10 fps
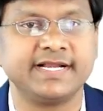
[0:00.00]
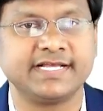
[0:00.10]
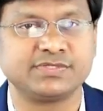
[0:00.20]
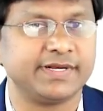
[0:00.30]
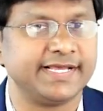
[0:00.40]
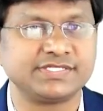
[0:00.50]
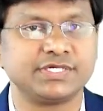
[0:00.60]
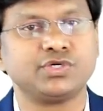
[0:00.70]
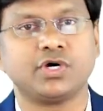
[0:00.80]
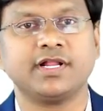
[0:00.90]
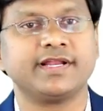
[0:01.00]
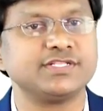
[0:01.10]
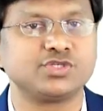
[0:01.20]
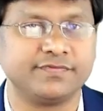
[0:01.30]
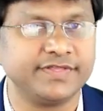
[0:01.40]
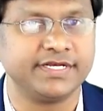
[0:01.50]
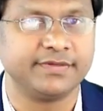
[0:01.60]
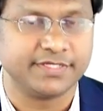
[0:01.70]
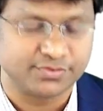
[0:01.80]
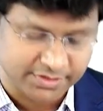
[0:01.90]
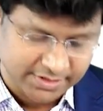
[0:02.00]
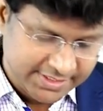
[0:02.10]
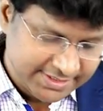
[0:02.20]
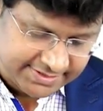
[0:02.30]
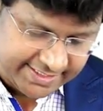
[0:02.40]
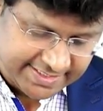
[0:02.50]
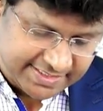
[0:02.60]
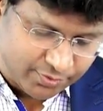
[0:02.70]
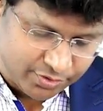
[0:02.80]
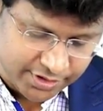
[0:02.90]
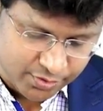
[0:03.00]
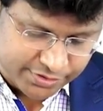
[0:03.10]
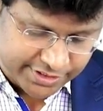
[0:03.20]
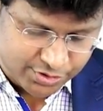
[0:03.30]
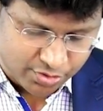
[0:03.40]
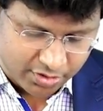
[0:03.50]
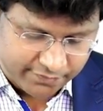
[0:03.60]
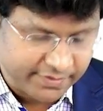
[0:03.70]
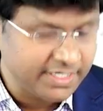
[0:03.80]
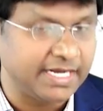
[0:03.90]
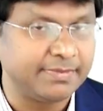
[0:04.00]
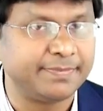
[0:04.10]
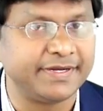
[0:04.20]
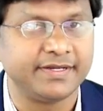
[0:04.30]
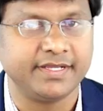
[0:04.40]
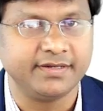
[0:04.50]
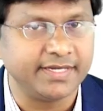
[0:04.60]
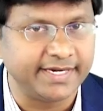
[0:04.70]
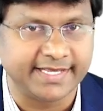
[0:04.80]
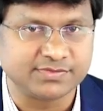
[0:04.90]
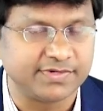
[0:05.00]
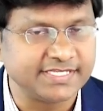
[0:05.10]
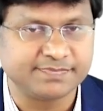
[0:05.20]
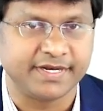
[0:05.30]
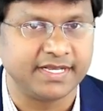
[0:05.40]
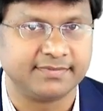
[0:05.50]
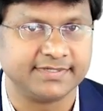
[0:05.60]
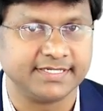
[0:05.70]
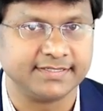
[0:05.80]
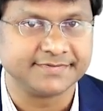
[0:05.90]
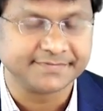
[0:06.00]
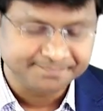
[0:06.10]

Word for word: and as well as tolerance of the individual. That is about the dosage of gabapentin and as well as pregabalin.